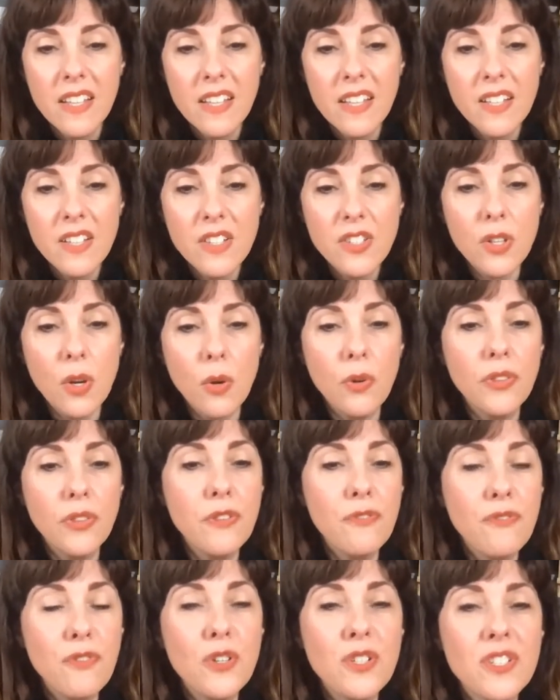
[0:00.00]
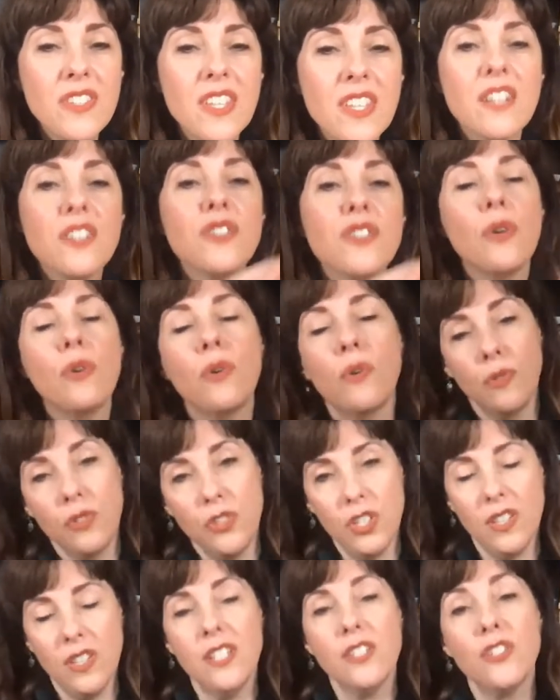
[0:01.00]
So the first thing,
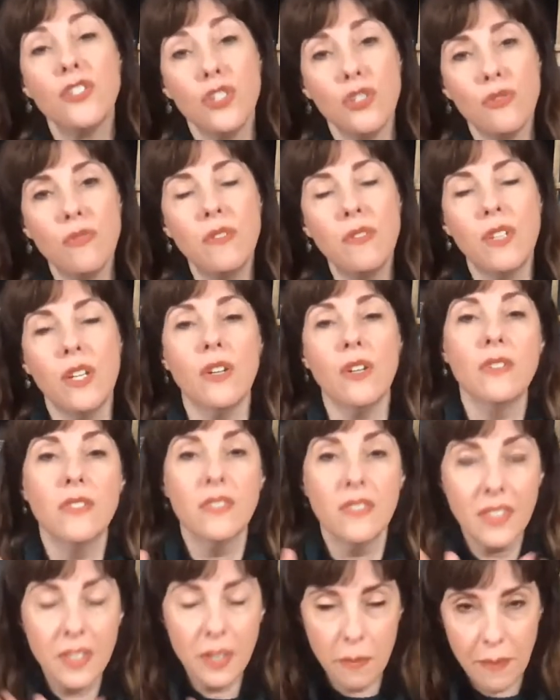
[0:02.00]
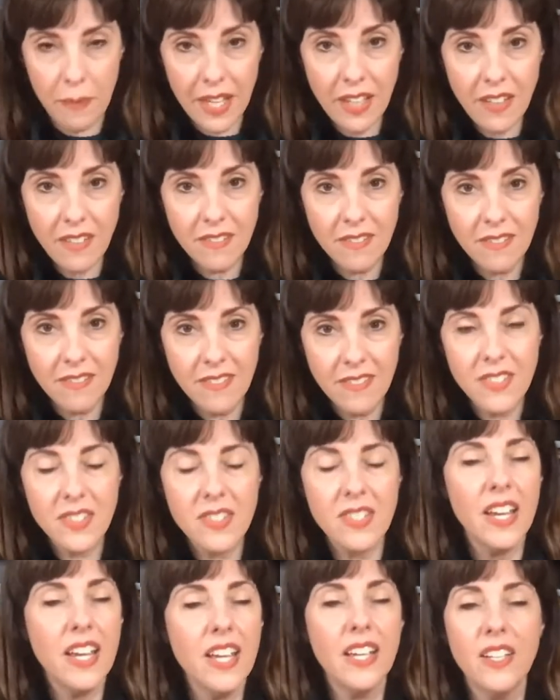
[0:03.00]
let's just review. Commit,
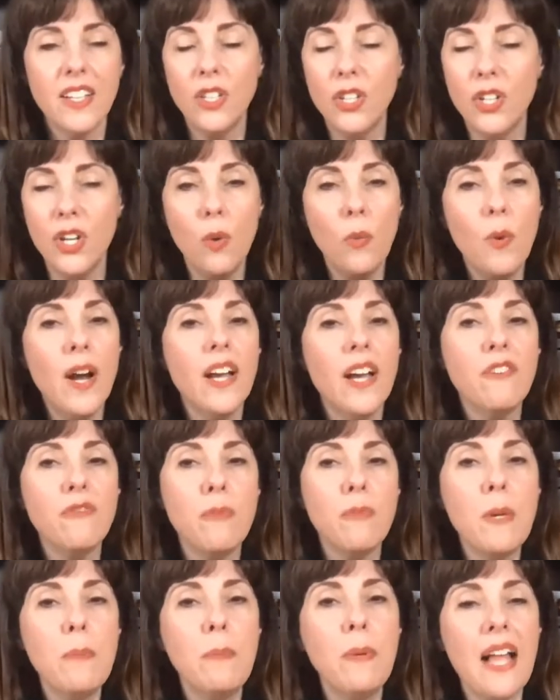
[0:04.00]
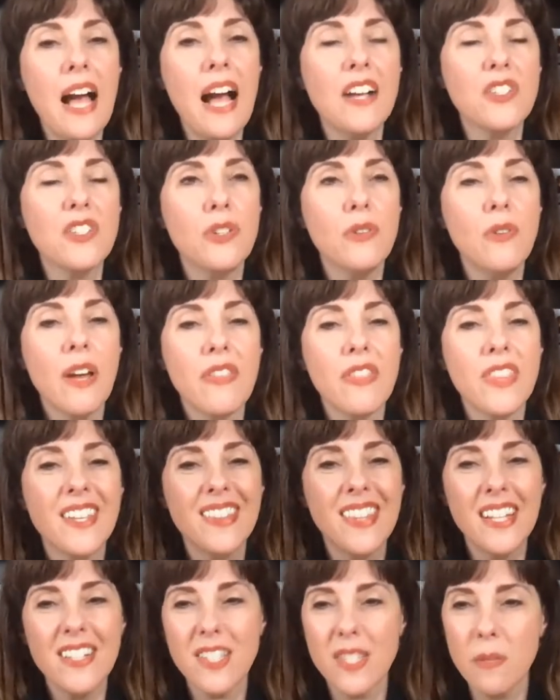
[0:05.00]
saying, you know what, if people ask you, I think
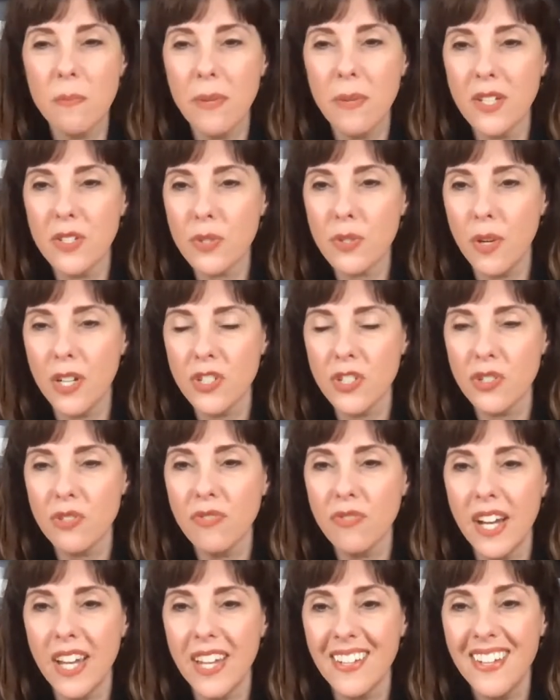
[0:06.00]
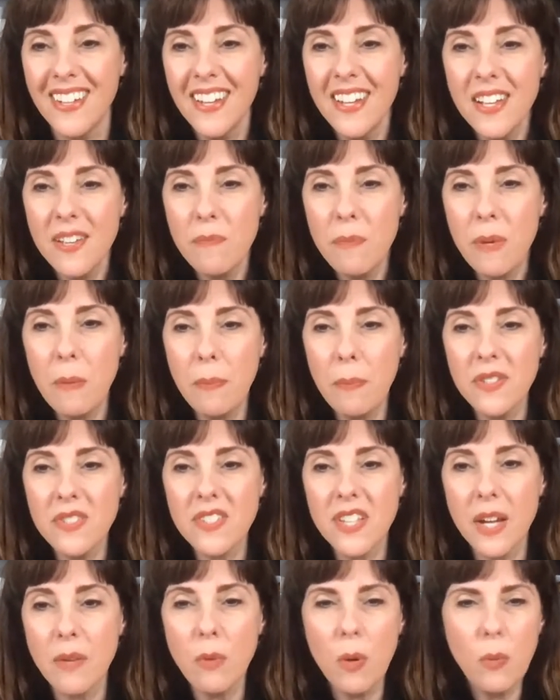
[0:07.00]
that's the biggest question, right? People
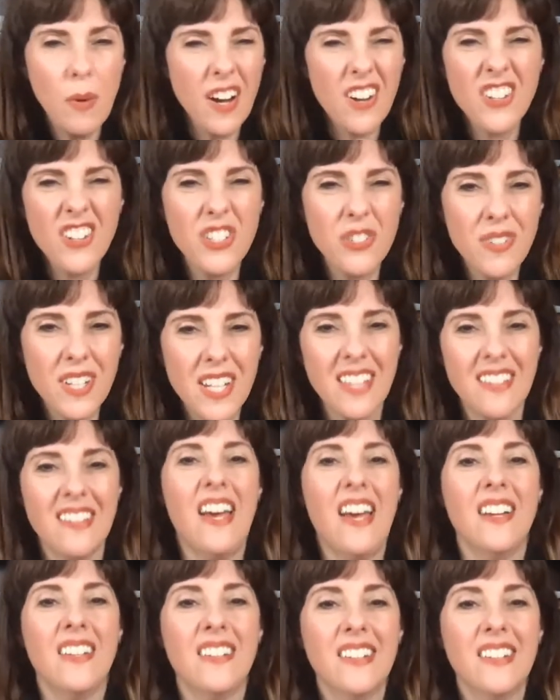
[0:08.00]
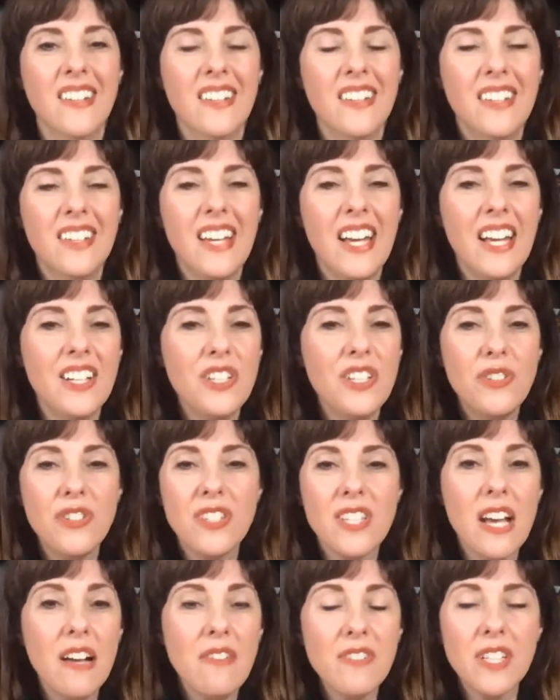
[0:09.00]
say, well, why aren't you eating that? And you just
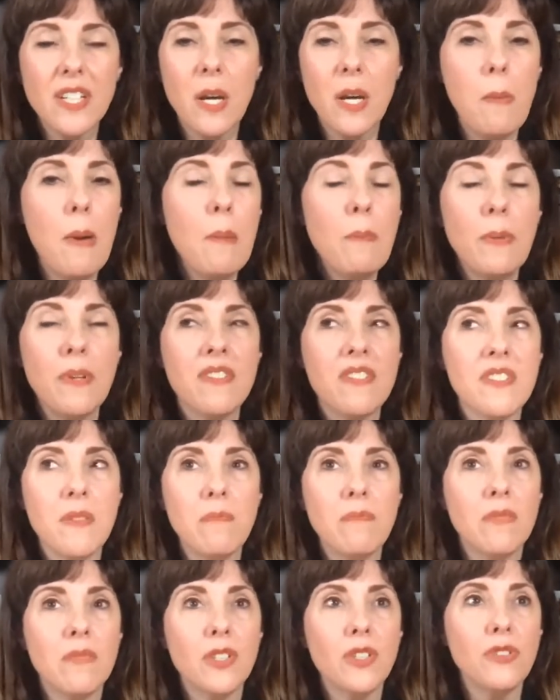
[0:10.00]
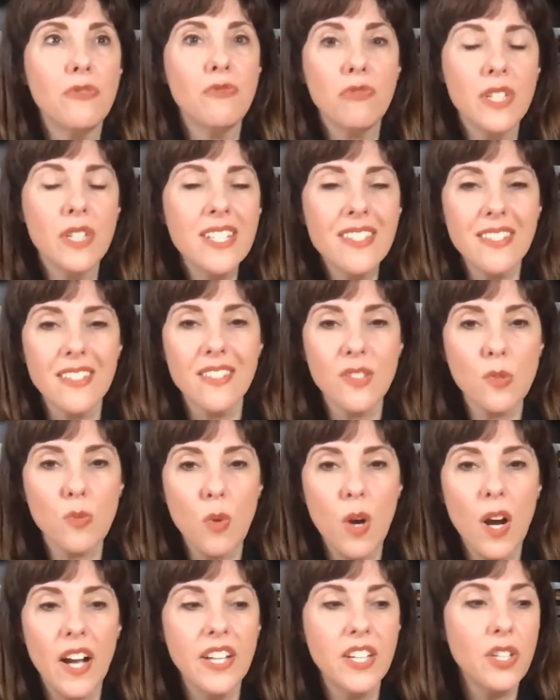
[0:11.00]
have to come up with some good reasons
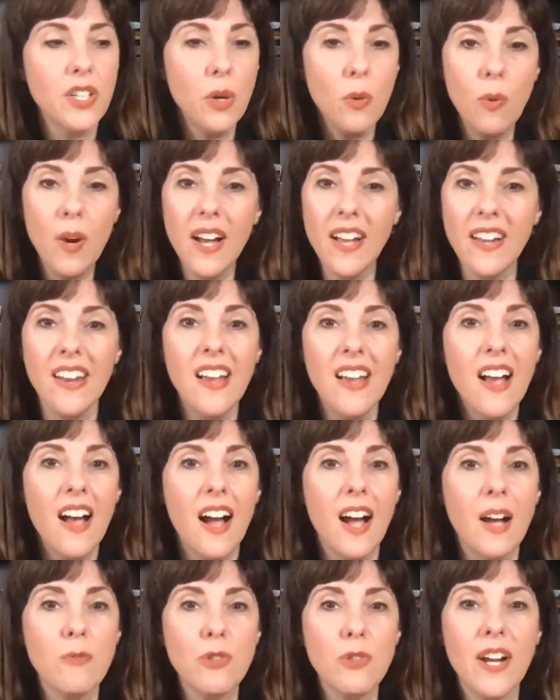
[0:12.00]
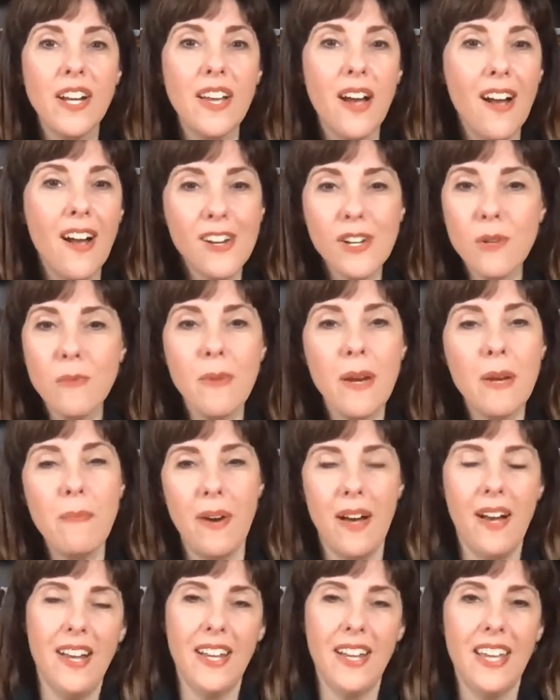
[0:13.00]
why. You know what? I'm trying to honor my
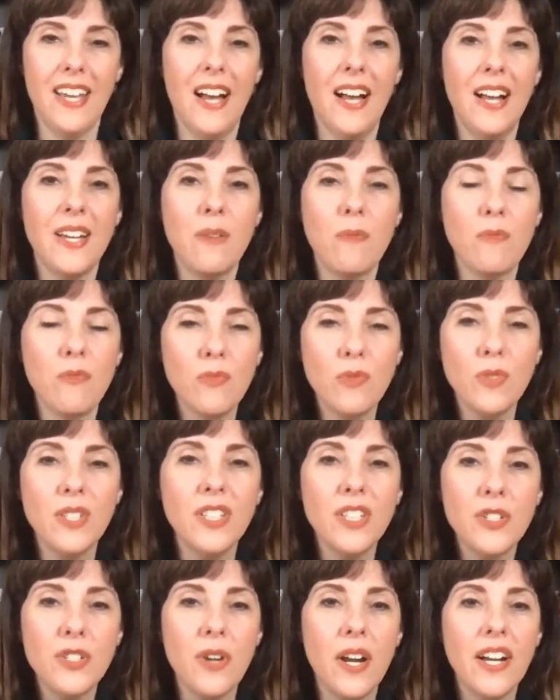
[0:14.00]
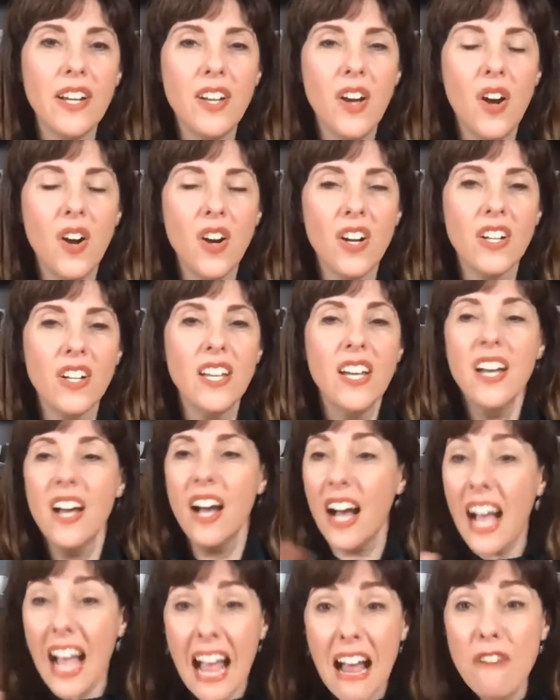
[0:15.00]
body. I am really trying hard.
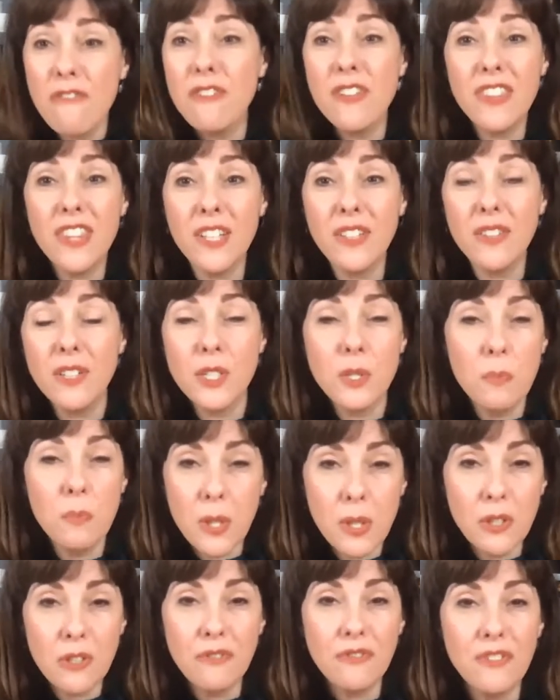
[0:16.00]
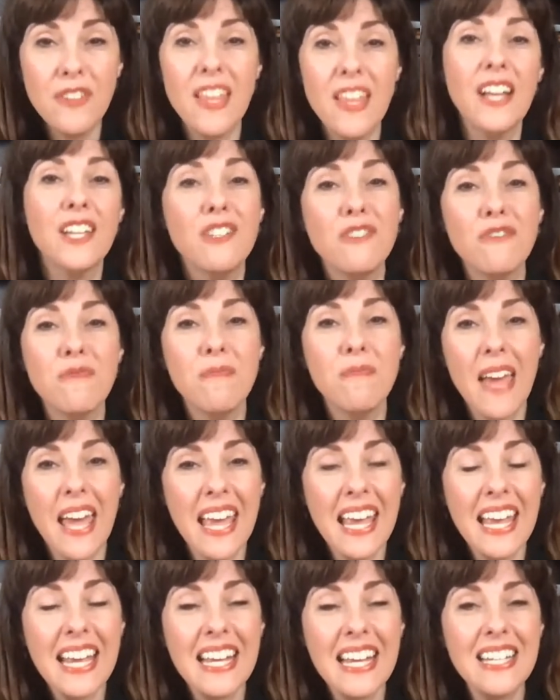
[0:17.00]
Everything looks beautiful that you've
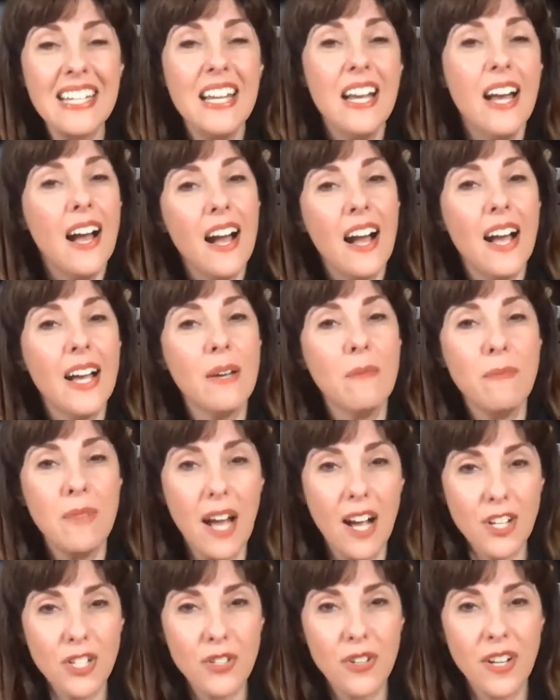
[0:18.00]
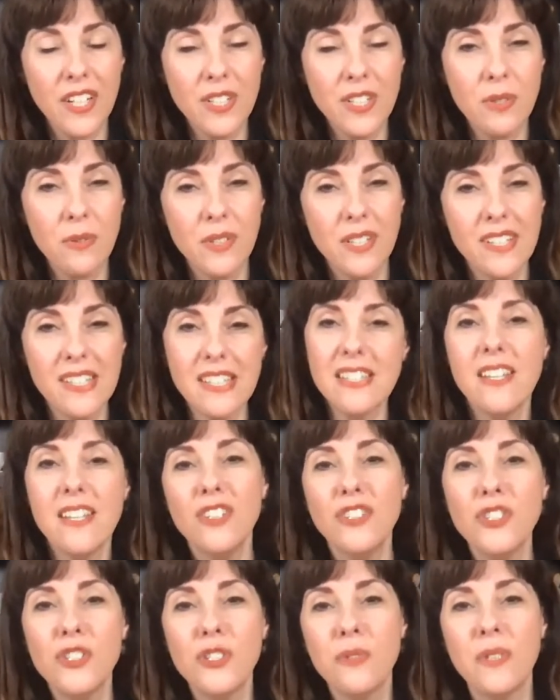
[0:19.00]
made. I am not trying to
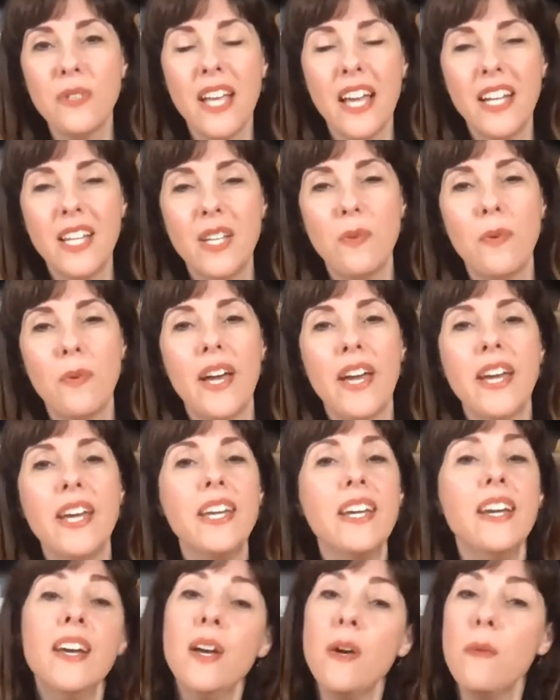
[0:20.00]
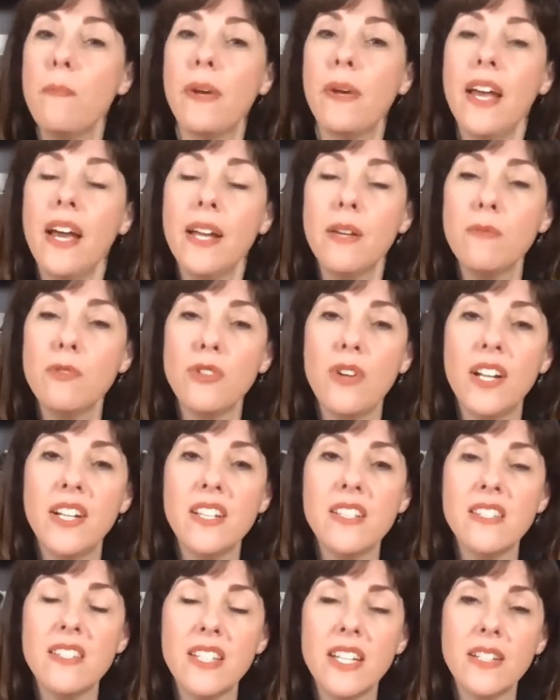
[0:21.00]
insult you in any way, but I am trying to
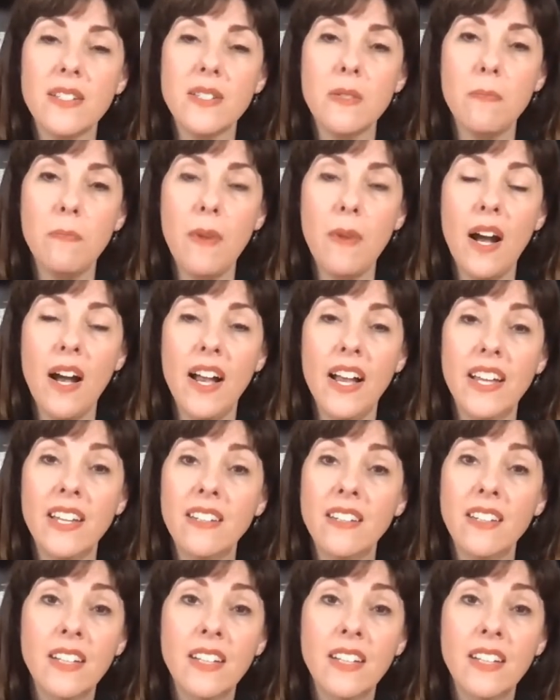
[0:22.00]
stick to my